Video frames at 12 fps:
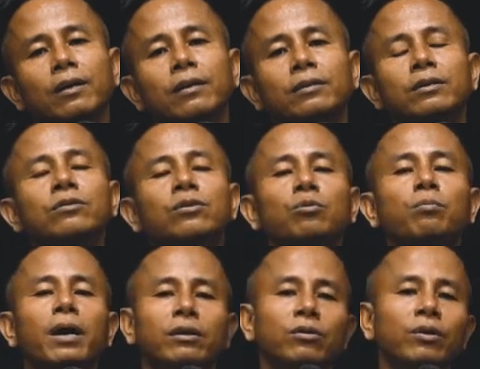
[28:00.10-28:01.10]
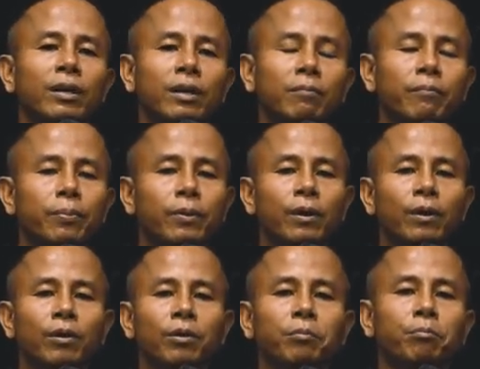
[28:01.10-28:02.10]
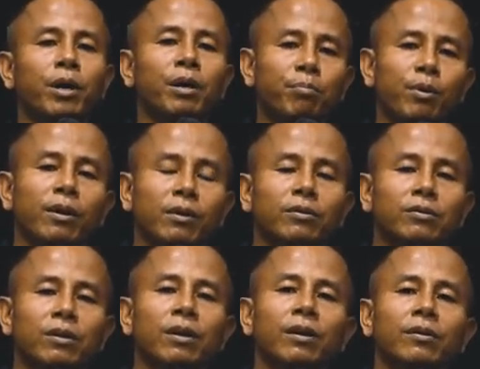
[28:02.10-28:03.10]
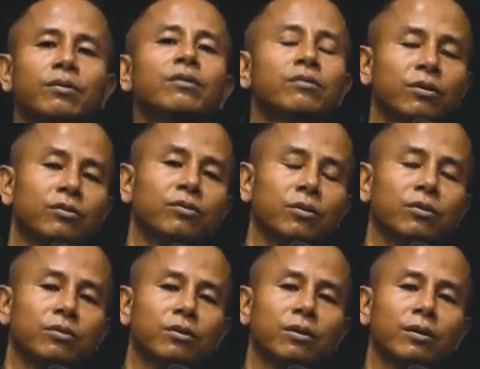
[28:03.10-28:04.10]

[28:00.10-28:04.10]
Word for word: Just go back to Him, my brothers and sisters.